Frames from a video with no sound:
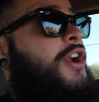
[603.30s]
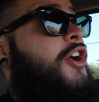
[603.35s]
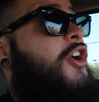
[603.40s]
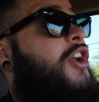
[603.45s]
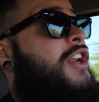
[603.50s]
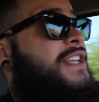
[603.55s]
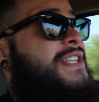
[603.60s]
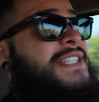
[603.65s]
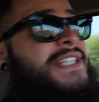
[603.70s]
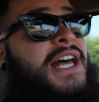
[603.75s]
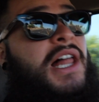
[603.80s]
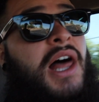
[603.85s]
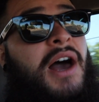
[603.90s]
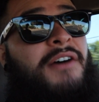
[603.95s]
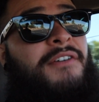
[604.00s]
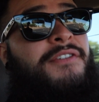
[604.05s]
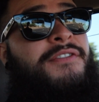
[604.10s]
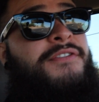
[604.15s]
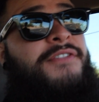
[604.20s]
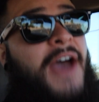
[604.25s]
are gonna sell out
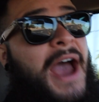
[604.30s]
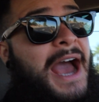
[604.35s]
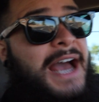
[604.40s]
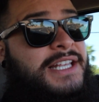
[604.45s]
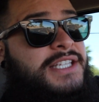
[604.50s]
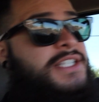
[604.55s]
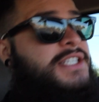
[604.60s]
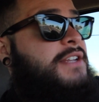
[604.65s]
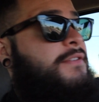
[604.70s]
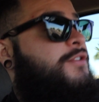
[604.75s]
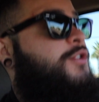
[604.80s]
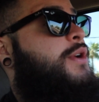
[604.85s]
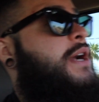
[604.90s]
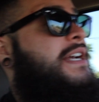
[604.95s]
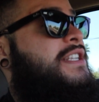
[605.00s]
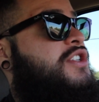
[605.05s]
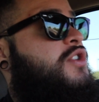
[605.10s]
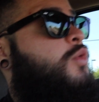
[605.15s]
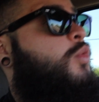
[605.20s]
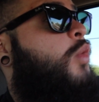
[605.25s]
fast. If you
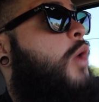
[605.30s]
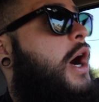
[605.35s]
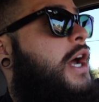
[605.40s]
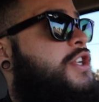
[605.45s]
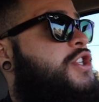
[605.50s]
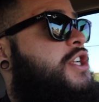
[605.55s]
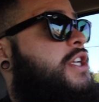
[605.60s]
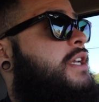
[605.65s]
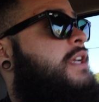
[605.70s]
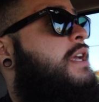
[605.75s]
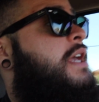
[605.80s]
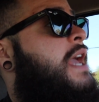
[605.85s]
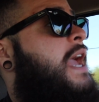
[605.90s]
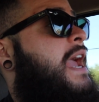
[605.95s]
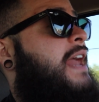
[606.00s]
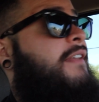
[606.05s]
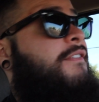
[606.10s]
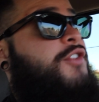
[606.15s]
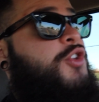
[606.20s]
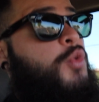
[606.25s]
guys are watching and
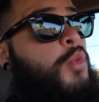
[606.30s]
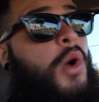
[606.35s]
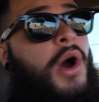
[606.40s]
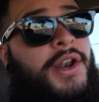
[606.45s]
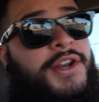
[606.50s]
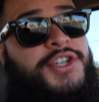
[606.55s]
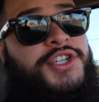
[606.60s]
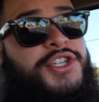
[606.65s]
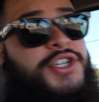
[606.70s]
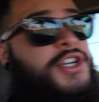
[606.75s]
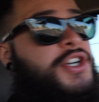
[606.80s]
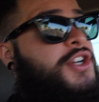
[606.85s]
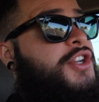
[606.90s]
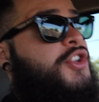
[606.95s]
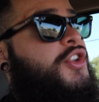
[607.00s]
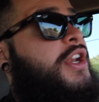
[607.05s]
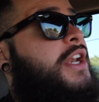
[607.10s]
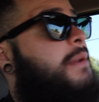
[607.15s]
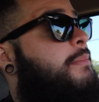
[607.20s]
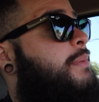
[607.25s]
if you want a shirt,
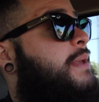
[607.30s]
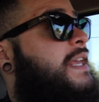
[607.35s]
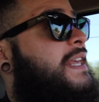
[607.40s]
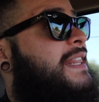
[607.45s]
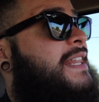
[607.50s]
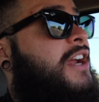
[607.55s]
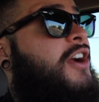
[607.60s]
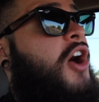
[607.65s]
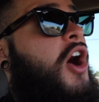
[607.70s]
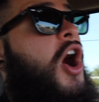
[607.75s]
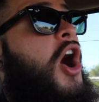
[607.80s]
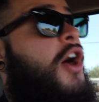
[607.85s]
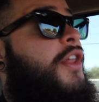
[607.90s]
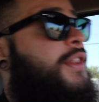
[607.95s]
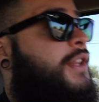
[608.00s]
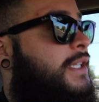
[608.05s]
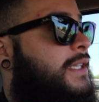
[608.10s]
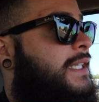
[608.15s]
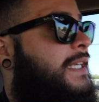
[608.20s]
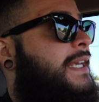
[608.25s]
you need to be there on
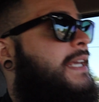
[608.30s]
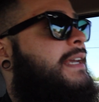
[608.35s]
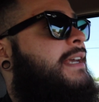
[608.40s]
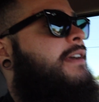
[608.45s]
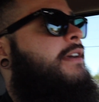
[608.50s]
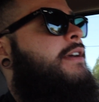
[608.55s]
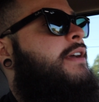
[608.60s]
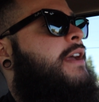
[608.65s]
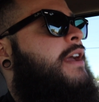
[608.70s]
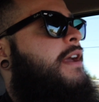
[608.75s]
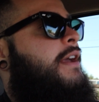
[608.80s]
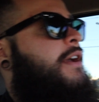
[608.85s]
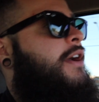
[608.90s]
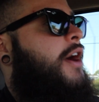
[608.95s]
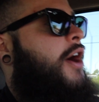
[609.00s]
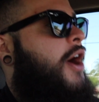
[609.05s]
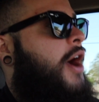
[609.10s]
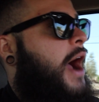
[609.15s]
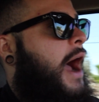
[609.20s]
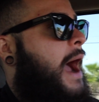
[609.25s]
the link.
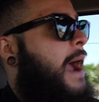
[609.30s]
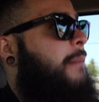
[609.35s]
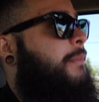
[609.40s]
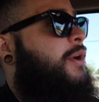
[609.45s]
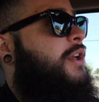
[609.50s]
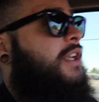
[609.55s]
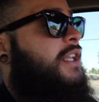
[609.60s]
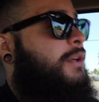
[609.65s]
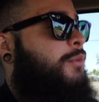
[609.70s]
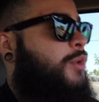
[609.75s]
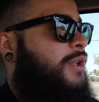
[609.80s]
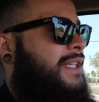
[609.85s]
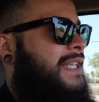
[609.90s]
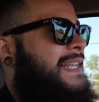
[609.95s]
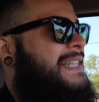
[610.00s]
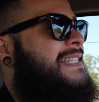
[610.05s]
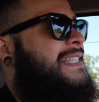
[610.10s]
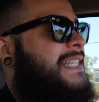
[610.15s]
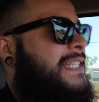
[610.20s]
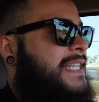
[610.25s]
I'm gonna
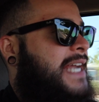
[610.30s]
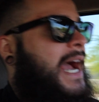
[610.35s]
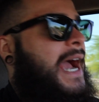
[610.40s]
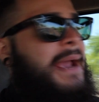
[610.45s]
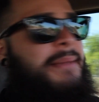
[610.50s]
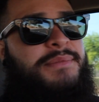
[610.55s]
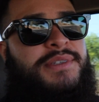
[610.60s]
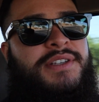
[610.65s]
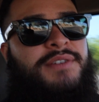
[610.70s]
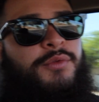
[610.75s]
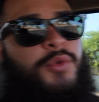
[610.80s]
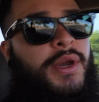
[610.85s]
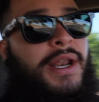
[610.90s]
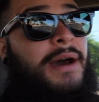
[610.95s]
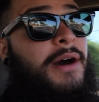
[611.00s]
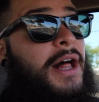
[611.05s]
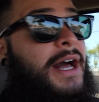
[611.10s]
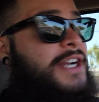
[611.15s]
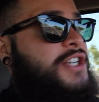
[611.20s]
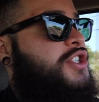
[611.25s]
release the times of when
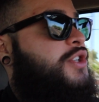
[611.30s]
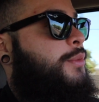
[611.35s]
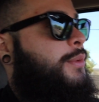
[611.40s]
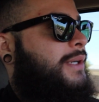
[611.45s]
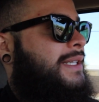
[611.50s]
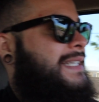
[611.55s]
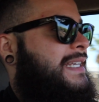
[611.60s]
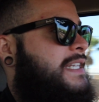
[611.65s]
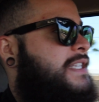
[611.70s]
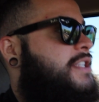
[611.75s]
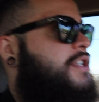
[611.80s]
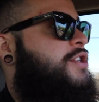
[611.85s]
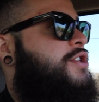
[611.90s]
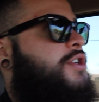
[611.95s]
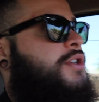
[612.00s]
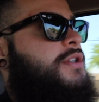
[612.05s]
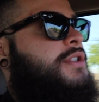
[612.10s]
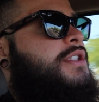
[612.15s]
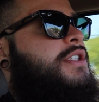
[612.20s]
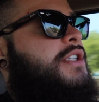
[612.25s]
I'll actually release the
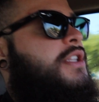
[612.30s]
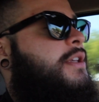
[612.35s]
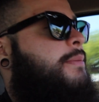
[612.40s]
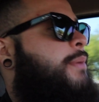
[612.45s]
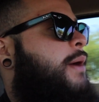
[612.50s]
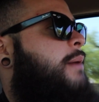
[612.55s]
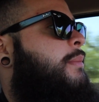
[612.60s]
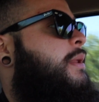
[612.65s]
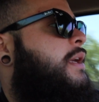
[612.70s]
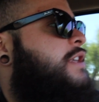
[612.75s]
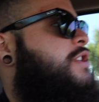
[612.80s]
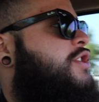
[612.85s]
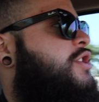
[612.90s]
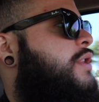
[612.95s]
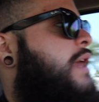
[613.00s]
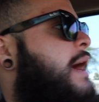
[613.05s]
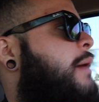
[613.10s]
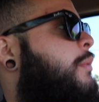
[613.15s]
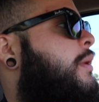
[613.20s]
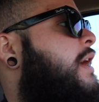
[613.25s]
shirts to the public, so
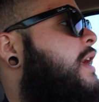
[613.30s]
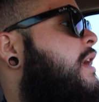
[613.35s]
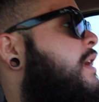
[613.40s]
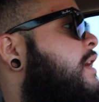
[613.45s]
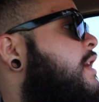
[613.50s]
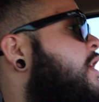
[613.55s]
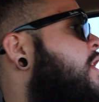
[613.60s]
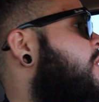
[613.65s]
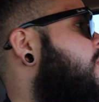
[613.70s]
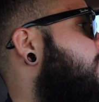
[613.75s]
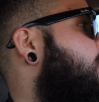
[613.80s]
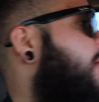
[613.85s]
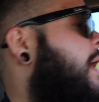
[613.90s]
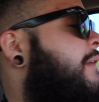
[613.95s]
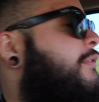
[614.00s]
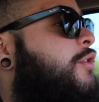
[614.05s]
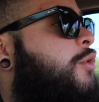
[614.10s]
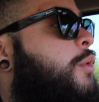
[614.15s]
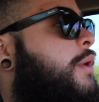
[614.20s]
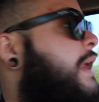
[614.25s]
that way, you know,
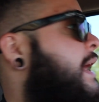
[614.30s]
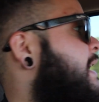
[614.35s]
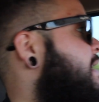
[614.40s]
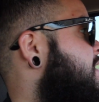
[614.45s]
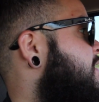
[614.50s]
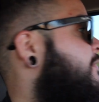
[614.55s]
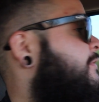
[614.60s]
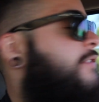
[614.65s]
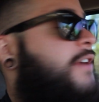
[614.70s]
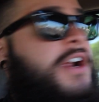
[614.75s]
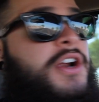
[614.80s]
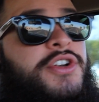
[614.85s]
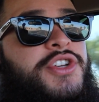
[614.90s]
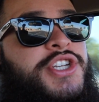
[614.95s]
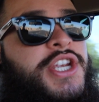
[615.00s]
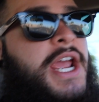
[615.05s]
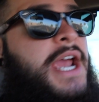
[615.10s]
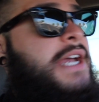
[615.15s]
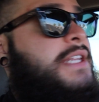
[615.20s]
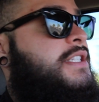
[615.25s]
everyone has a fair
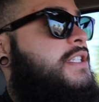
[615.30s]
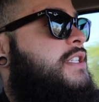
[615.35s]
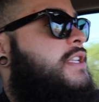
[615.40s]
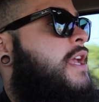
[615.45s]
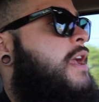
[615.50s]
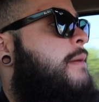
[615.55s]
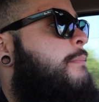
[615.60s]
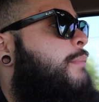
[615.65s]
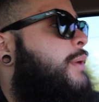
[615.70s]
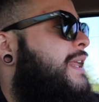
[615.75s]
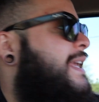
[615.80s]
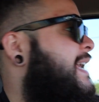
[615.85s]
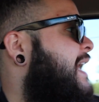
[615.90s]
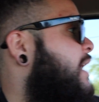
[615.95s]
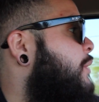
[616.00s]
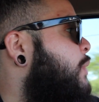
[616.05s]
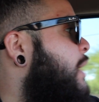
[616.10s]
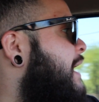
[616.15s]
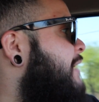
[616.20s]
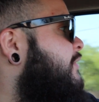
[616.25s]
chance. But
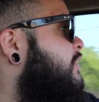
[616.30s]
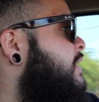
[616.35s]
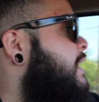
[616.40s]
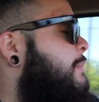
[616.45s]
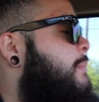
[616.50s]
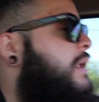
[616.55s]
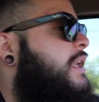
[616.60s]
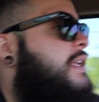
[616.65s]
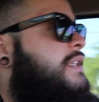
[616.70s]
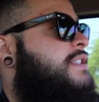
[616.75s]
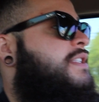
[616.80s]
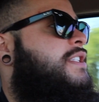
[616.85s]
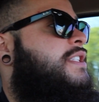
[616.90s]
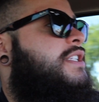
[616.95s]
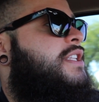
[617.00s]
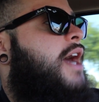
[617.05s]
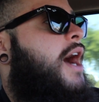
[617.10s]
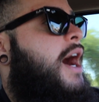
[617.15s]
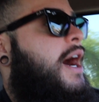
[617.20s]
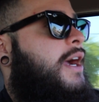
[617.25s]
again, we have limited
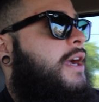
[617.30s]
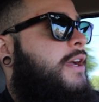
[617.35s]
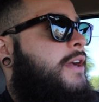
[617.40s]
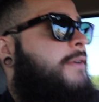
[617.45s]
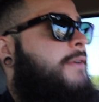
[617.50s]
stock,